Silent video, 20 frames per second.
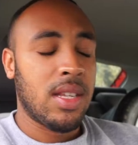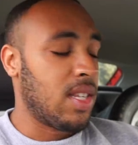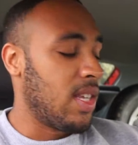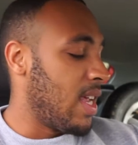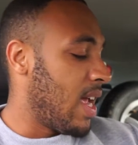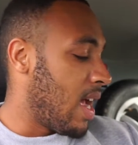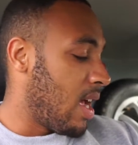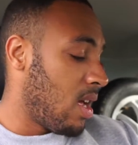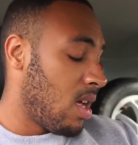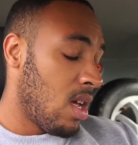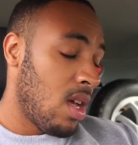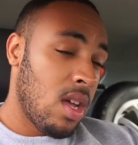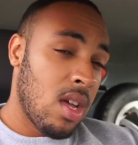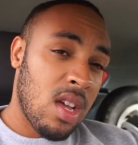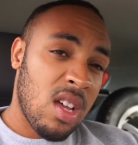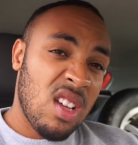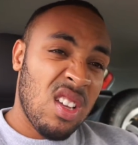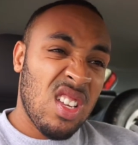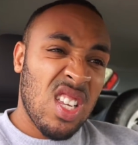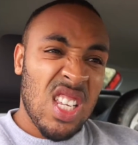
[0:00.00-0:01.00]
So yeah,
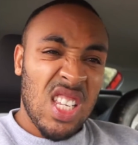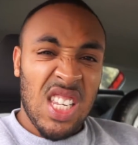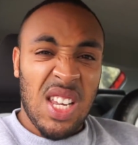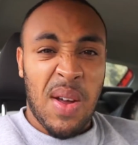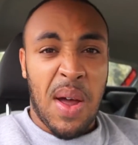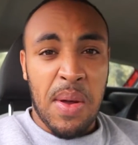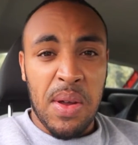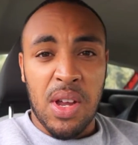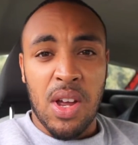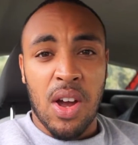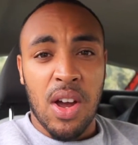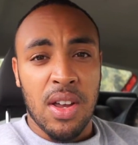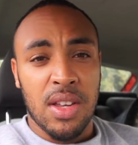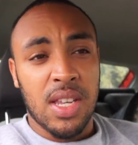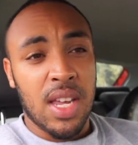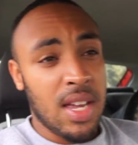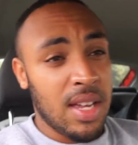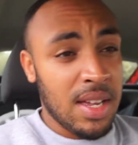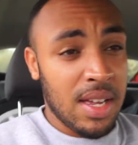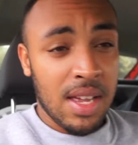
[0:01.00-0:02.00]
see how it
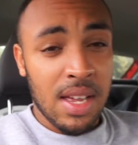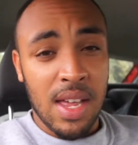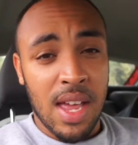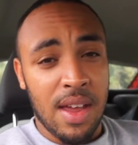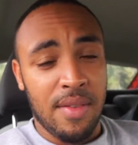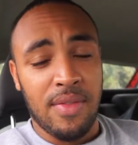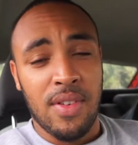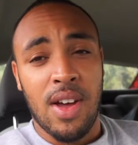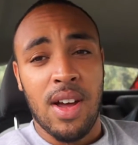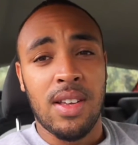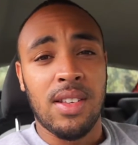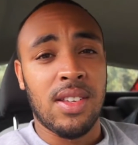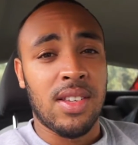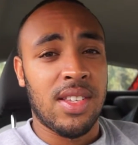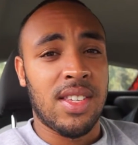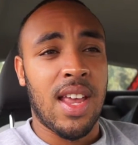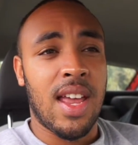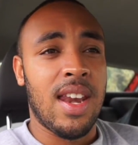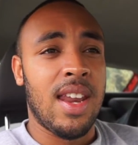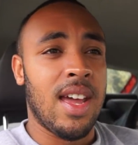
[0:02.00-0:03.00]
goes. If not, just
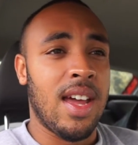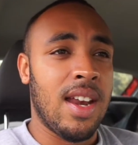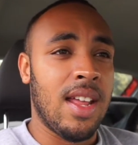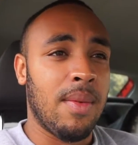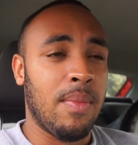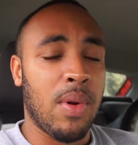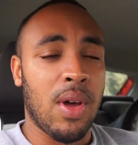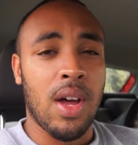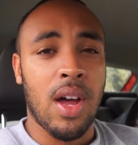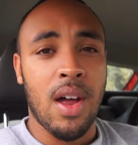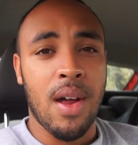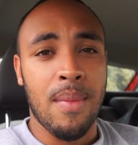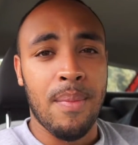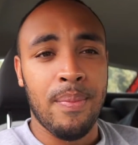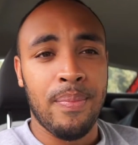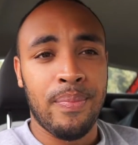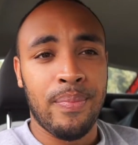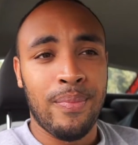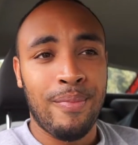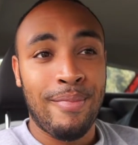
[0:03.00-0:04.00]
send it in it.
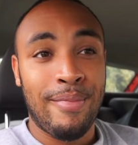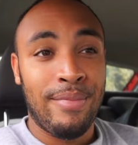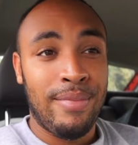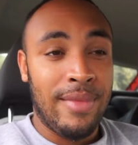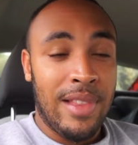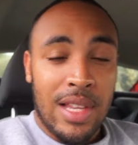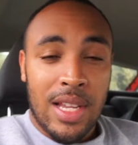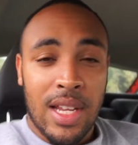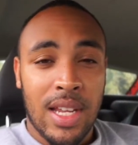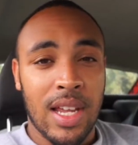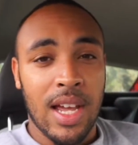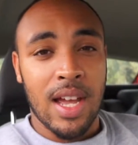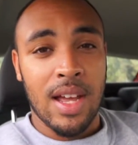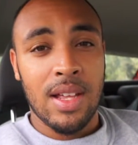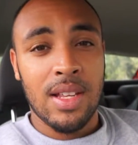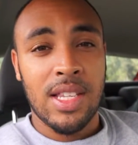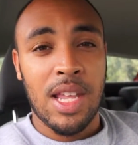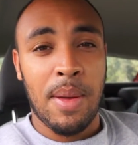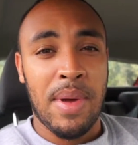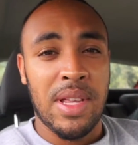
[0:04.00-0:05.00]
But yeah,
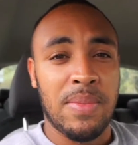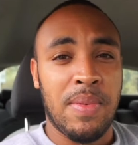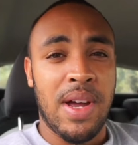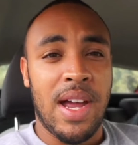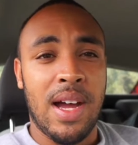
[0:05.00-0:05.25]
let's get back to my